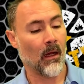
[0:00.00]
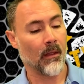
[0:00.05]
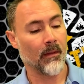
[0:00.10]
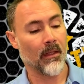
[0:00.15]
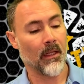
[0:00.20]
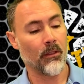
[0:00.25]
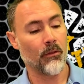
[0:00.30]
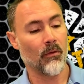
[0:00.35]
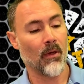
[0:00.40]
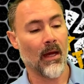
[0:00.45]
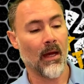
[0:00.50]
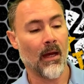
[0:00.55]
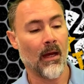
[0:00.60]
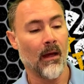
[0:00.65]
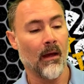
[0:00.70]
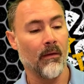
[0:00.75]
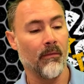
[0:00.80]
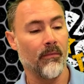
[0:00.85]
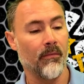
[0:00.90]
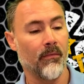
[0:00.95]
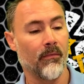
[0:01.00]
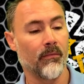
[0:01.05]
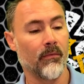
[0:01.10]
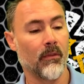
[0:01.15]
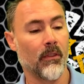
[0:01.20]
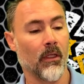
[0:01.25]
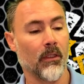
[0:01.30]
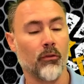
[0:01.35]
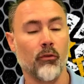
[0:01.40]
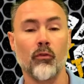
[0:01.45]
Then you have
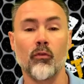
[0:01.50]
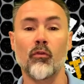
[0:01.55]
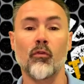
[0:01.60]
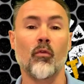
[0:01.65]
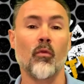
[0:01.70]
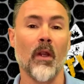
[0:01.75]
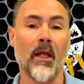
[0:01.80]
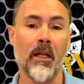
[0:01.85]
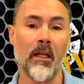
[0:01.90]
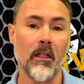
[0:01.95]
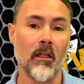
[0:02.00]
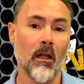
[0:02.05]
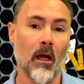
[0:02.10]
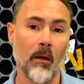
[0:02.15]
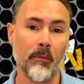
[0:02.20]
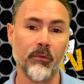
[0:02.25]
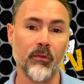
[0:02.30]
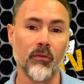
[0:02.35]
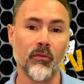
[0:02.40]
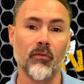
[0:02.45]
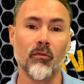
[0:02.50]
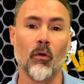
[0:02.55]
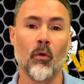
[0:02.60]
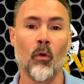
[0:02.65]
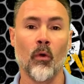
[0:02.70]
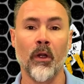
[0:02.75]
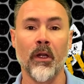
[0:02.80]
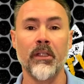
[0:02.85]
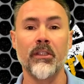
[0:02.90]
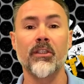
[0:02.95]
the two gradient options,
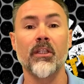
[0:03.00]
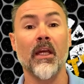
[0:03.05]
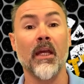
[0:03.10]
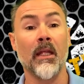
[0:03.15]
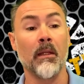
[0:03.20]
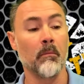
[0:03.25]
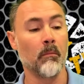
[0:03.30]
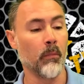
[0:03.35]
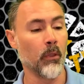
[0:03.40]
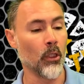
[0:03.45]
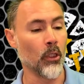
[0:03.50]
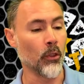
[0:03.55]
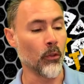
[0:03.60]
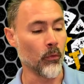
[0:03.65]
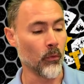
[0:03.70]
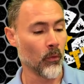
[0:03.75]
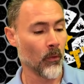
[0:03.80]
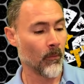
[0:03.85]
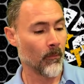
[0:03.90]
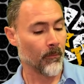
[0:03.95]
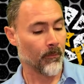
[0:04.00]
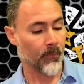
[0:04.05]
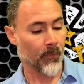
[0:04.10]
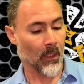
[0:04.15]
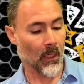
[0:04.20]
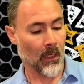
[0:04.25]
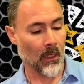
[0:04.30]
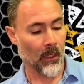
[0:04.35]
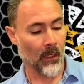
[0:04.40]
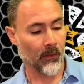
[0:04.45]
orange and blue.
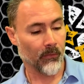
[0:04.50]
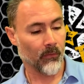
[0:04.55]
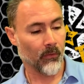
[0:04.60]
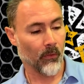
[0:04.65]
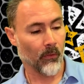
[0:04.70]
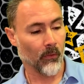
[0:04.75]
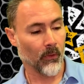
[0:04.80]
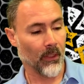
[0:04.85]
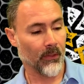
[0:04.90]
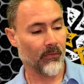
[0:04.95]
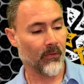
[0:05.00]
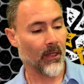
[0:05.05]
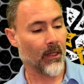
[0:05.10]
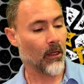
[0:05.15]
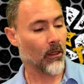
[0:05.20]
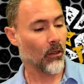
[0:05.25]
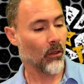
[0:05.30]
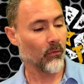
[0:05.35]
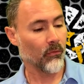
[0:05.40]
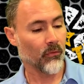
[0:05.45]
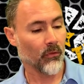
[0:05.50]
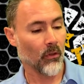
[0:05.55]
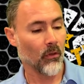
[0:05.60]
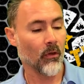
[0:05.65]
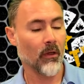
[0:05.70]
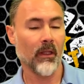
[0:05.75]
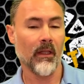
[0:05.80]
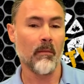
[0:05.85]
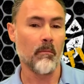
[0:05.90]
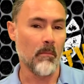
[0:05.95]
So let's take a closer
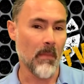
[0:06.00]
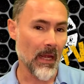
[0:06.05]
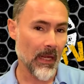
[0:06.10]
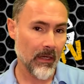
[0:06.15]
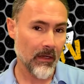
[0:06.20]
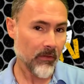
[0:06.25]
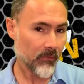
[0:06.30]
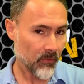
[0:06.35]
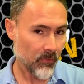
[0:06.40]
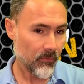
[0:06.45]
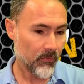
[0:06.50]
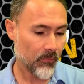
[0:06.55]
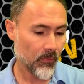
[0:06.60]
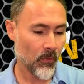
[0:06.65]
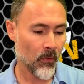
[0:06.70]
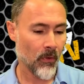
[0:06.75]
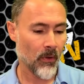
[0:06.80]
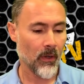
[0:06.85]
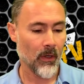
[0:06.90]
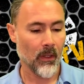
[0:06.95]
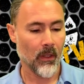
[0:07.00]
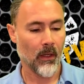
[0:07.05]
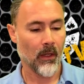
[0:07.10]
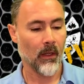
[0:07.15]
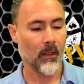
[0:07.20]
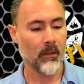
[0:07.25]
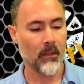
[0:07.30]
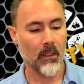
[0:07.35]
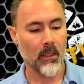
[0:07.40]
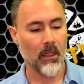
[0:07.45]
look at the mechanism for
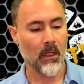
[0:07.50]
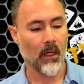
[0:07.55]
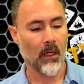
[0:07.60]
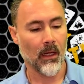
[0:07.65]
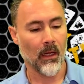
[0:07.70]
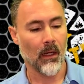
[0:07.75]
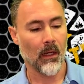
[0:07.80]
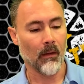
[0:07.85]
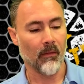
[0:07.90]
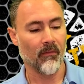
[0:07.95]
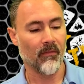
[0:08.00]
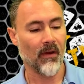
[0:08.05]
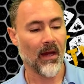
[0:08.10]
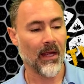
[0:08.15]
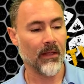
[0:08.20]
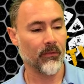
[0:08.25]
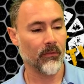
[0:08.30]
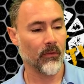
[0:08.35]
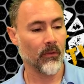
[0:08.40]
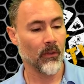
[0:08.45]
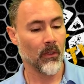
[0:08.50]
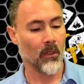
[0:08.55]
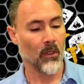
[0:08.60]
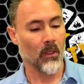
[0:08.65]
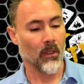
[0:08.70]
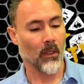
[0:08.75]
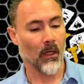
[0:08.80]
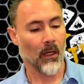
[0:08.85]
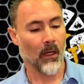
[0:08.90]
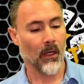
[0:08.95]
the visor,
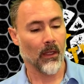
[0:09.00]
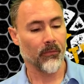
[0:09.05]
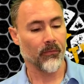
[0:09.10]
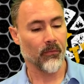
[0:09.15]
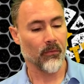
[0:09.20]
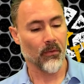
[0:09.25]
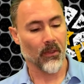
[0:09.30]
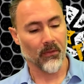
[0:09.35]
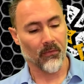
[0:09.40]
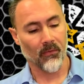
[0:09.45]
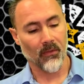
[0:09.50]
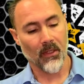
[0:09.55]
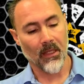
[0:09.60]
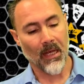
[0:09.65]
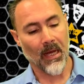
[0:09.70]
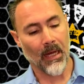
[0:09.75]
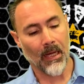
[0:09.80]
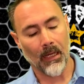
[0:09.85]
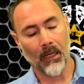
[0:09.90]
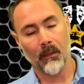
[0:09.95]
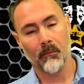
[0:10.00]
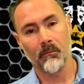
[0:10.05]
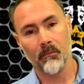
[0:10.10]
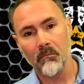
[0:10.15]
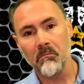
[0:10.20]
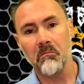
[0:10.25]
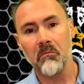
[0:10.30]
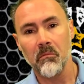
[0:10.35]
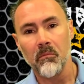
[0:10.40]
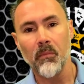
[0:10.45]
so you can see how,
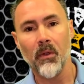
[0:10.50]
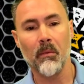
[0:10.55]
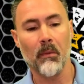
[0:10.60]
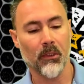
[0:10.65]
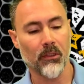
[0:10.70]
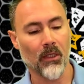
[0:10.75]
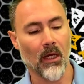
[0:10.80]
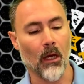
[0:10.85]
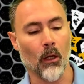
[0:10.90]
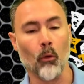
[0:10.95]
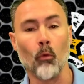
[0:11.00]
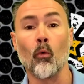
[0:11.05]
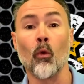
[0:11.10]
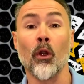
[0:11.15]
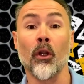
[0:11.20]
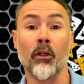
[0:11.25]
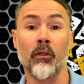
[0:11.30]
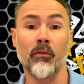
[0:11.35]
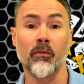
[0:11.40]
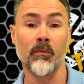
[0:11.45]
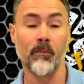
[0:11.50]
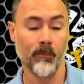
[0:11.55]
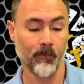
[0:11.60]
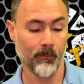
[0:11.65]
pretty much how it works.